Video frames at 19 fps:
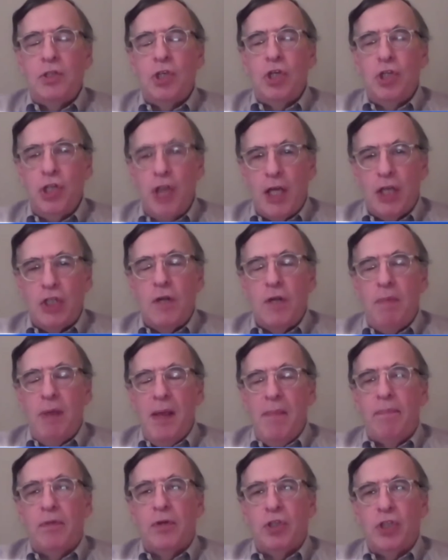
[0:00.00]
suggests to
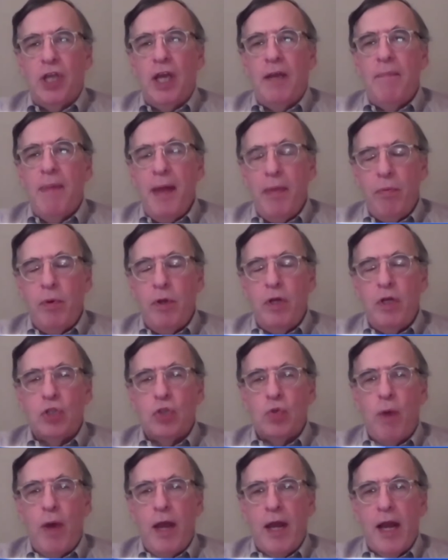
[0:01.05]
people to say maybe we
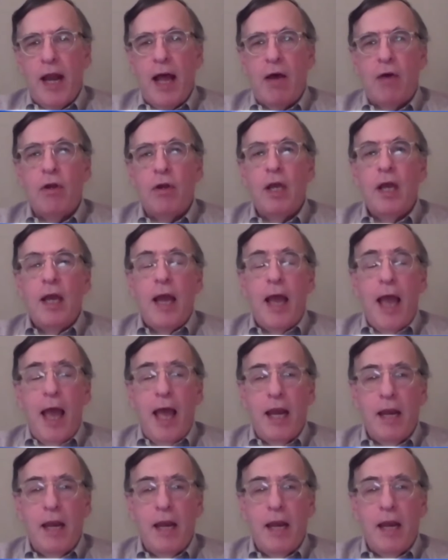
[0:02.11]
just wait it out,